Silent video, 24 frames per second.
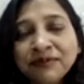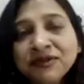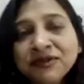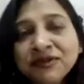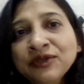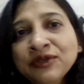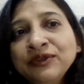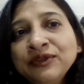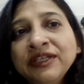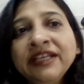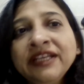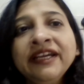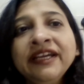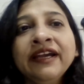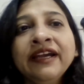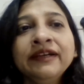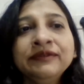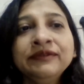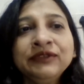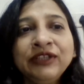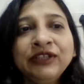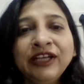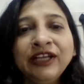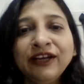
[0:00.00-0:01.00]

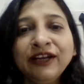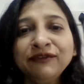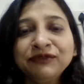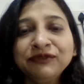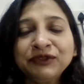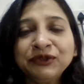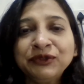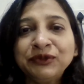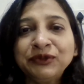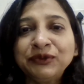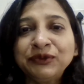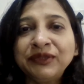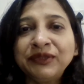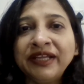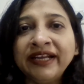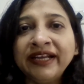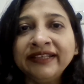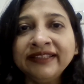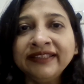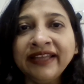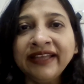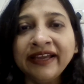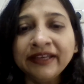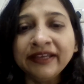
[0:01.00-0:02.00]
Absolutely. I would love to do
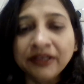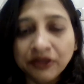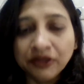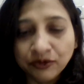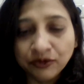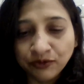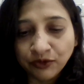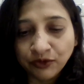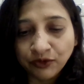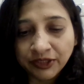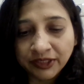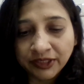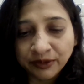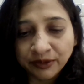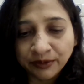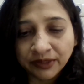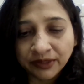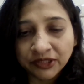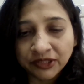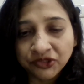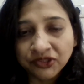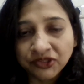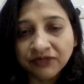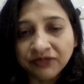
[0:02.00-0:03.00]
that. Thank you for
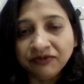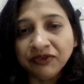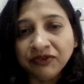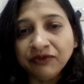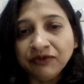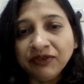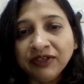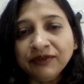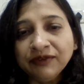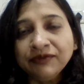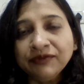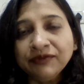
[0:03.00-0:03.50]
that question,